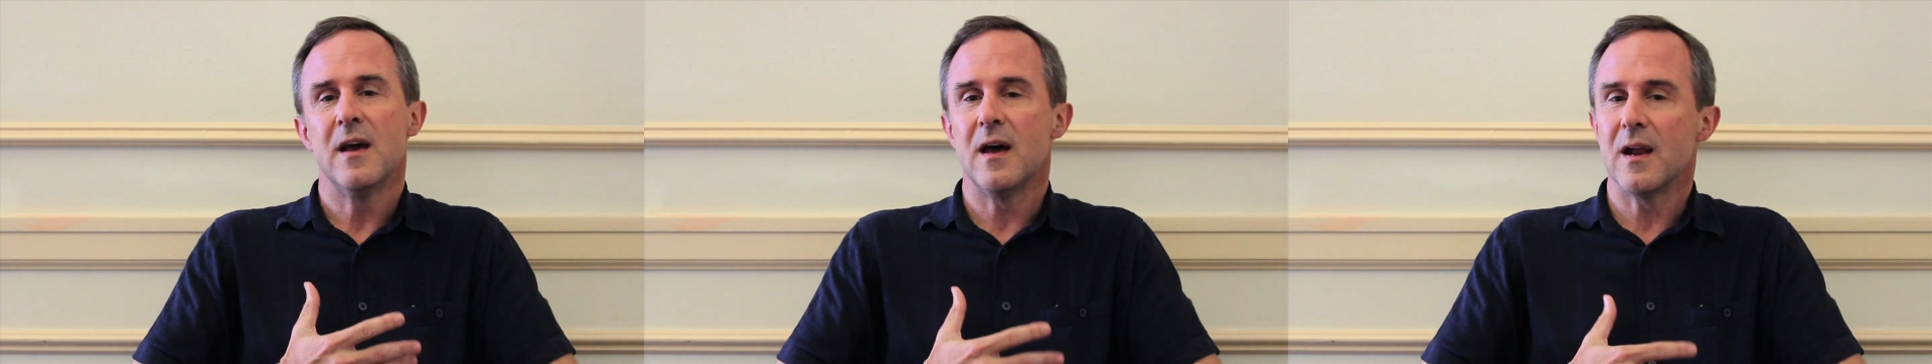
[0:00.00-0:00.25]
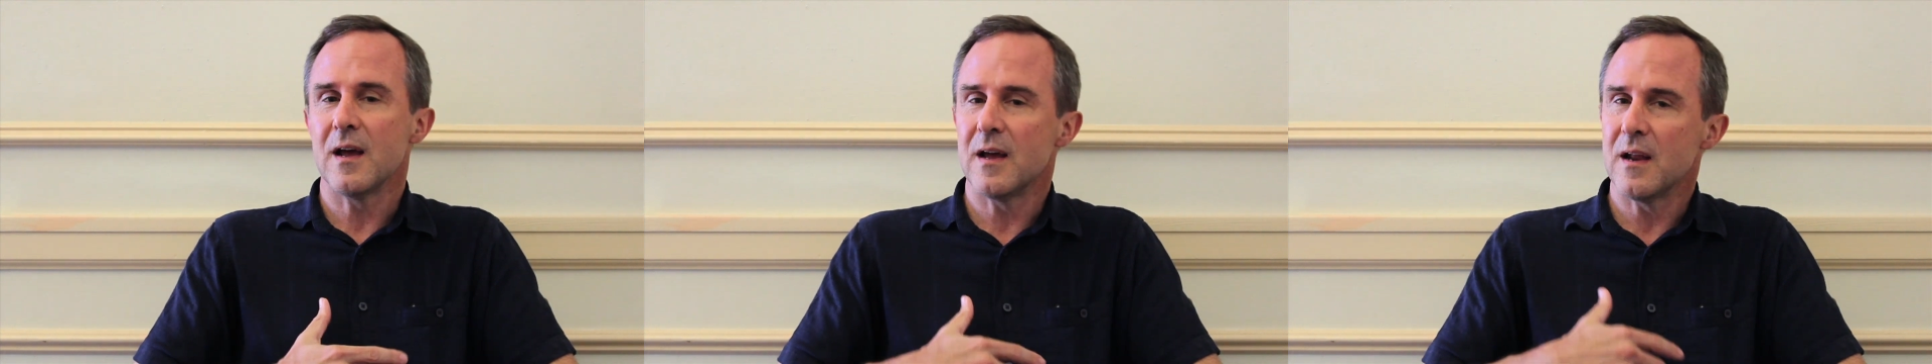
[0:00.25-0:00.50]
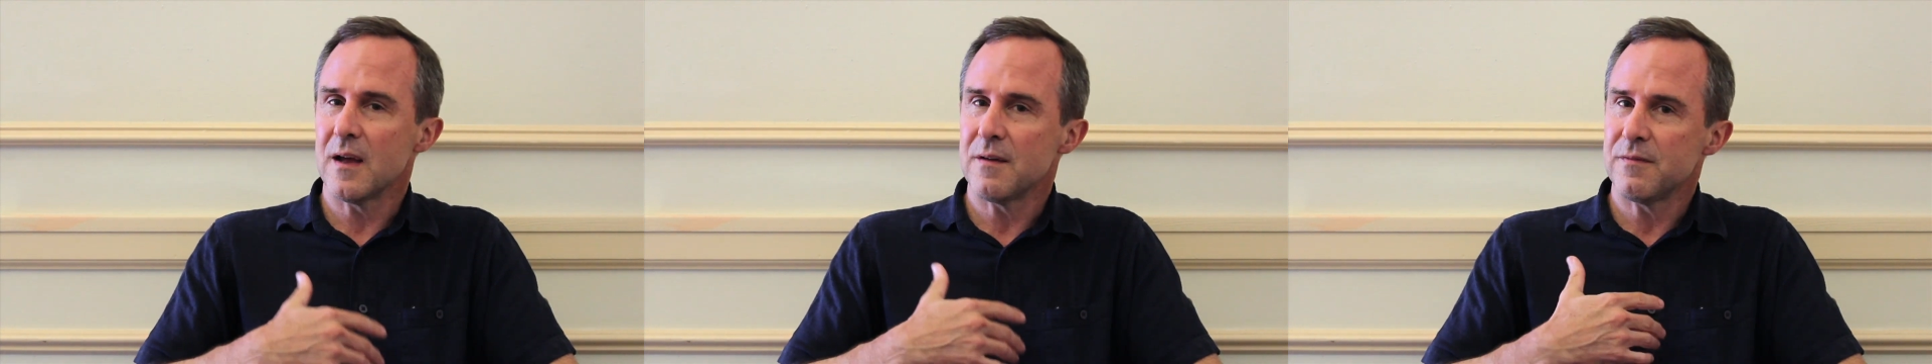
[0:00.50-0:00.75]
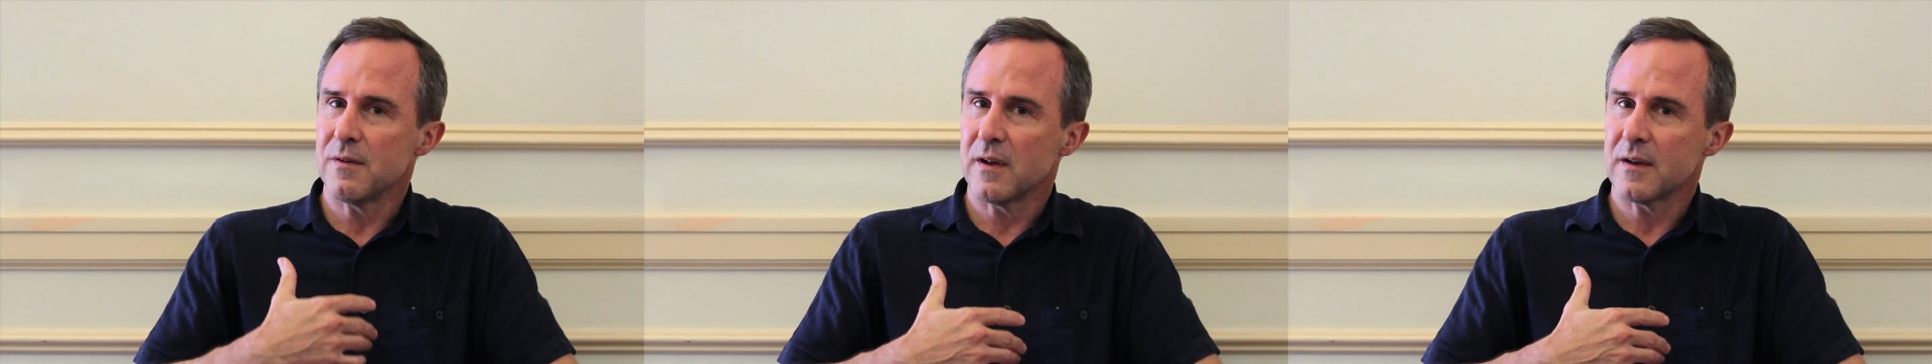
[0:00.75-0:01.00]
And I
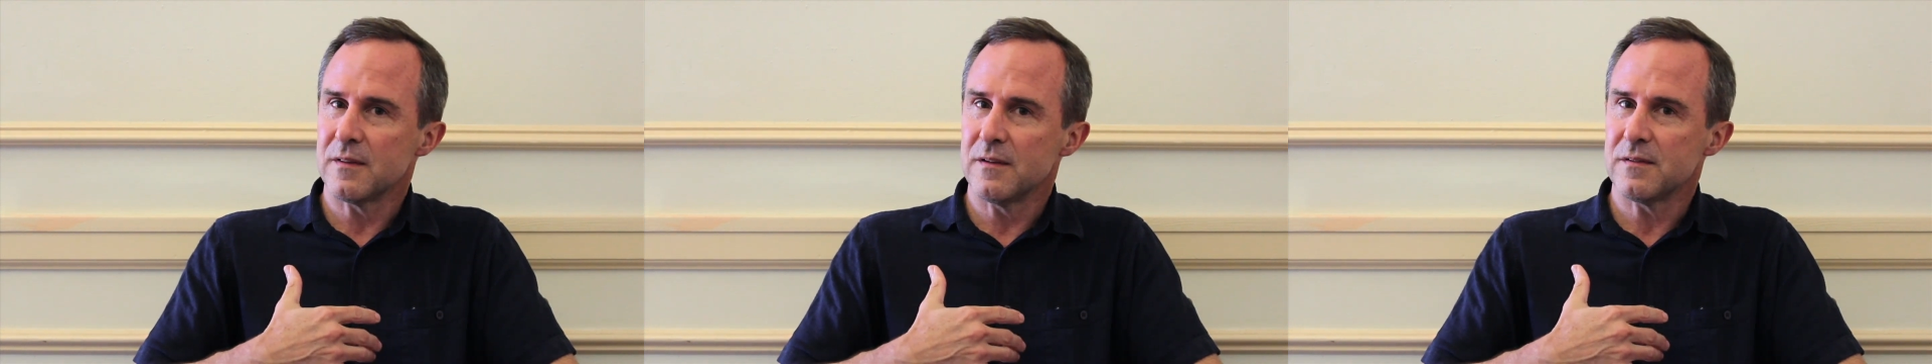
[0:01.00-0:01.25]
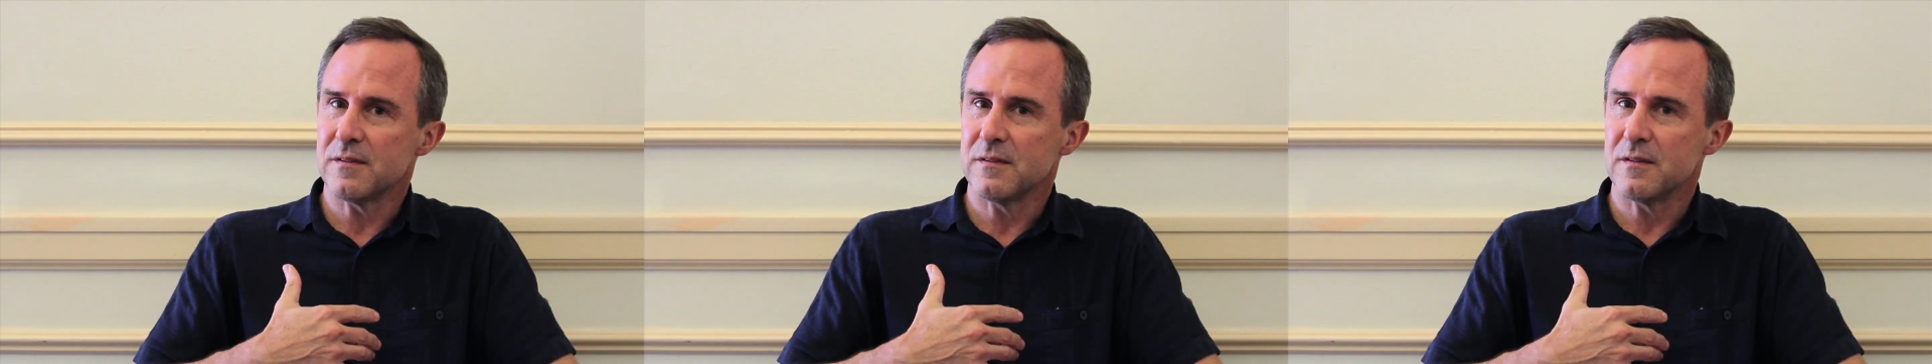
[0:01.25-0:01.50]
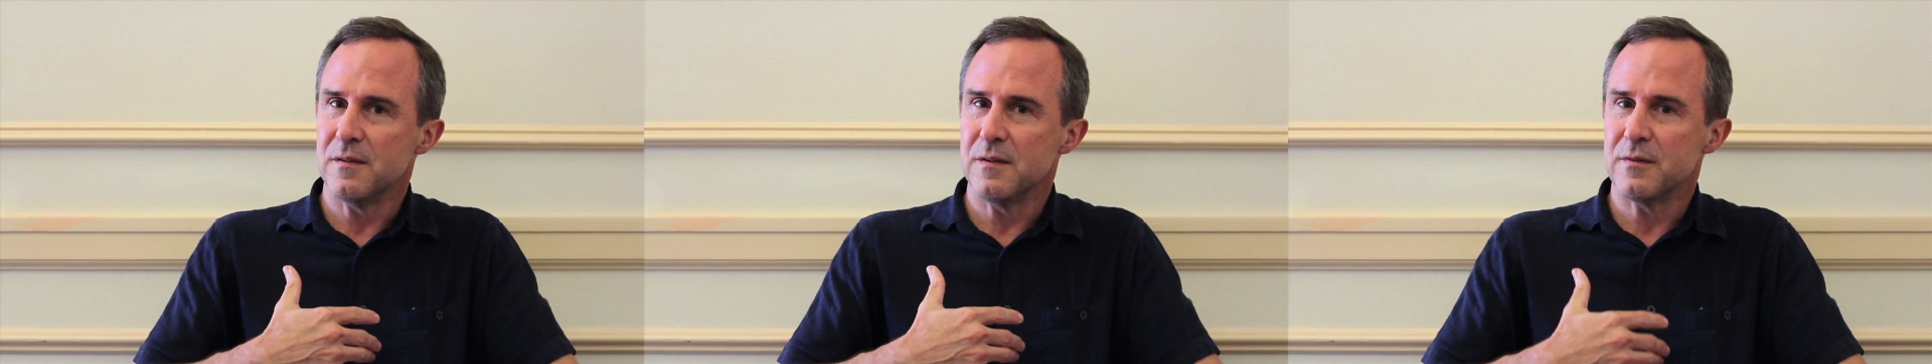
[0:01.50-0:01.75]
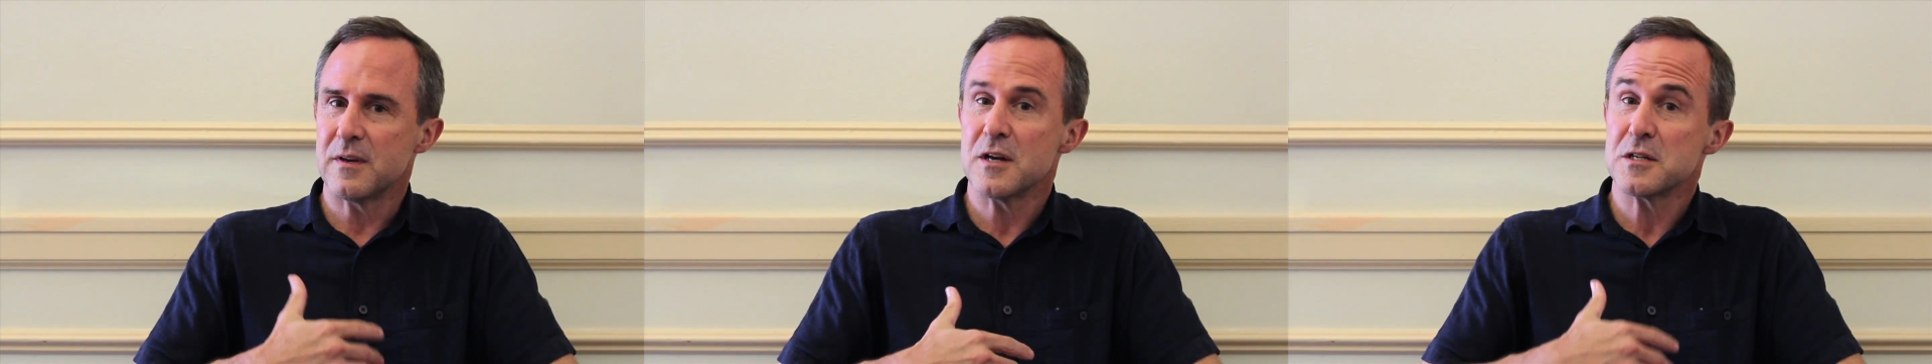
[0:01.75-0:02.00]
feel like this is an
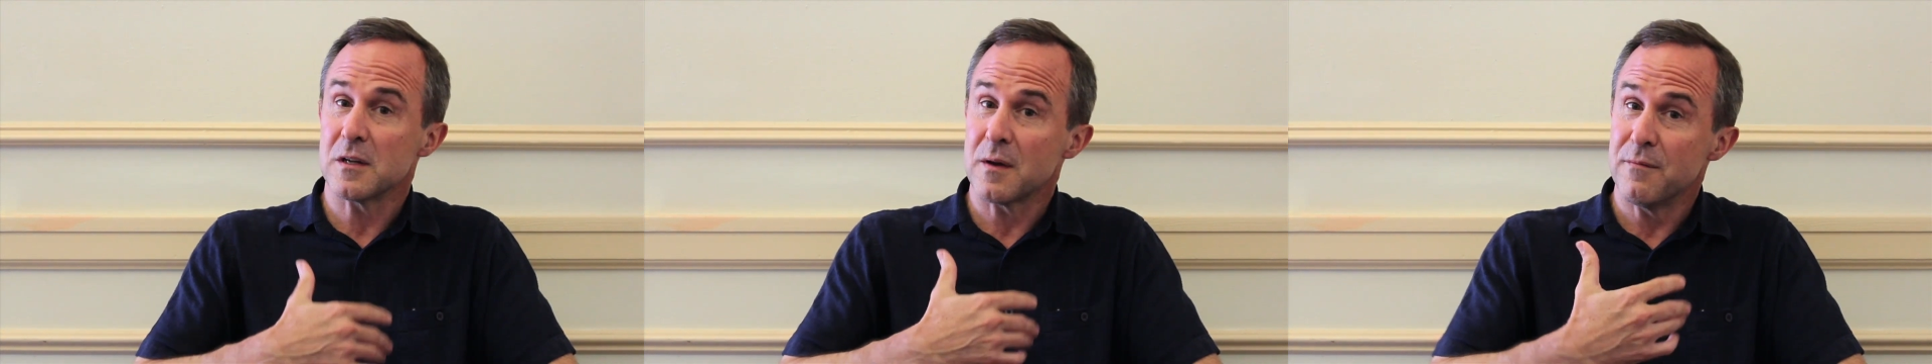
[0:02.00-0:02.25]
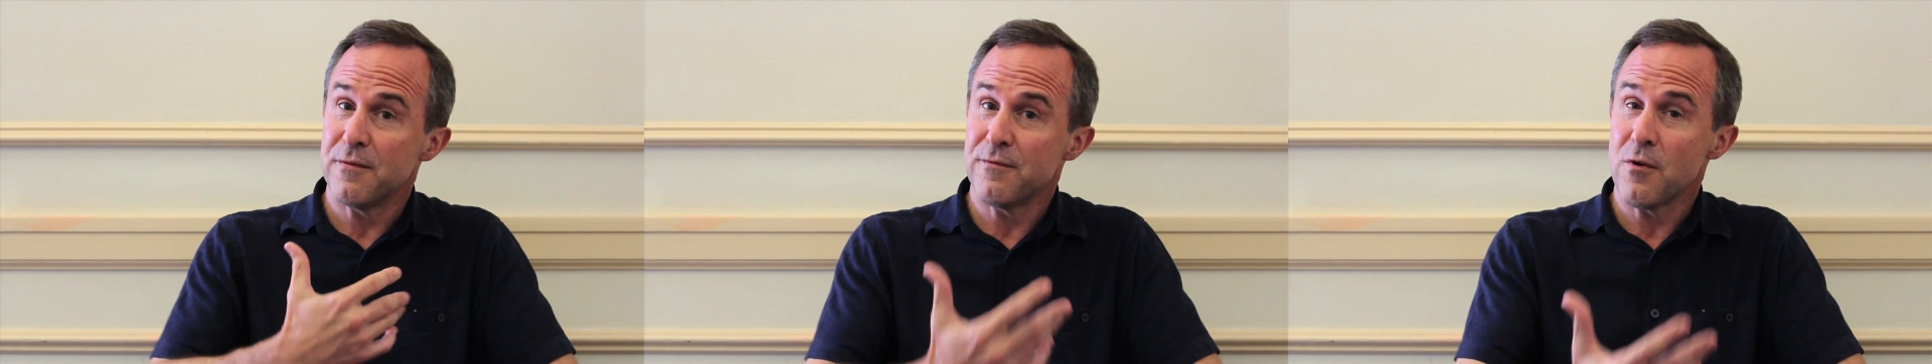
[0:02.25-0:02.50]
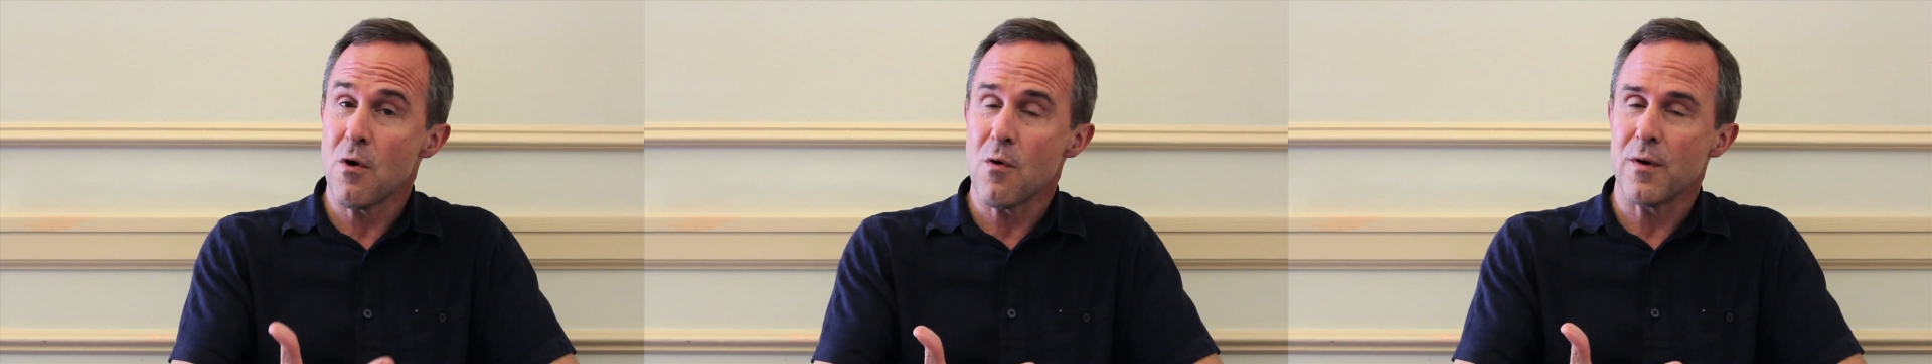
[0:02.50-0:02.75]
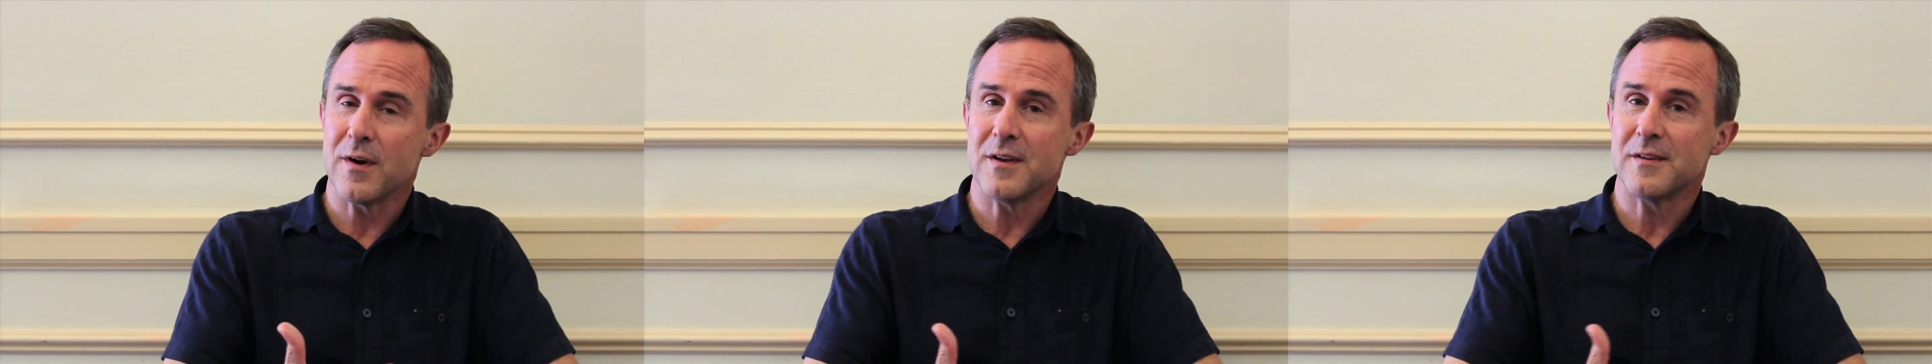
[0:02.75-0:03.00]
invitation to come
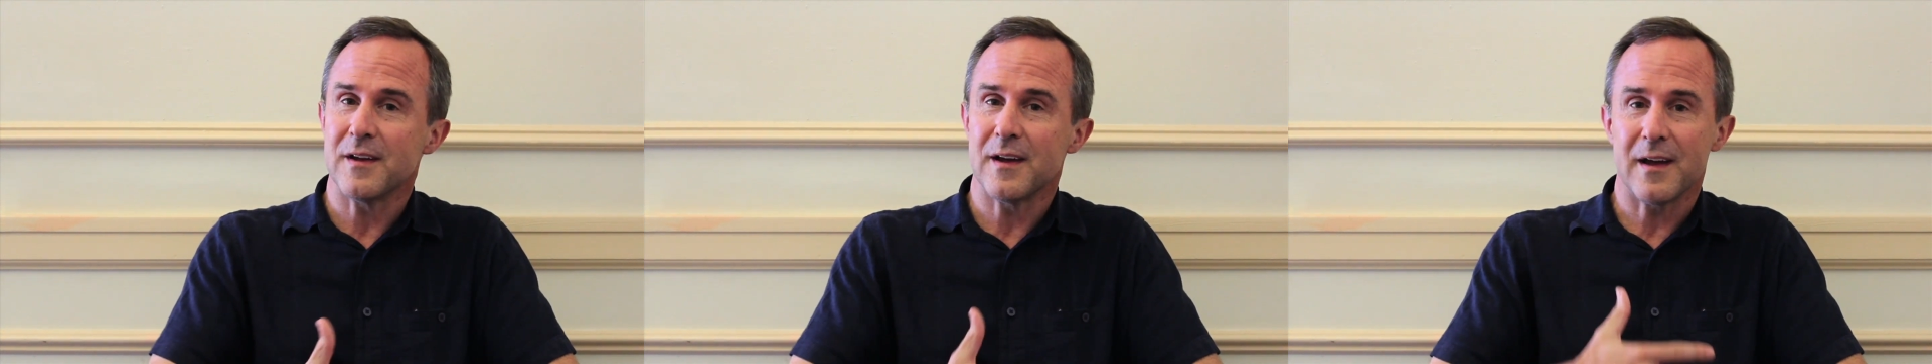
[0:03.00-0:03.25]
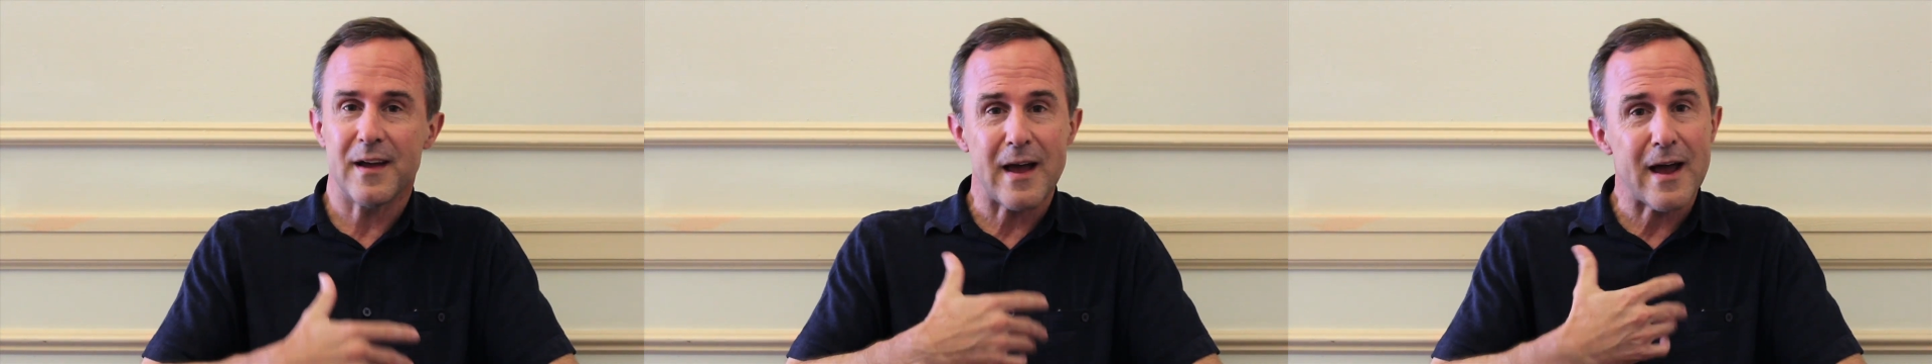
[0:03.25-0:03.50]
forward and to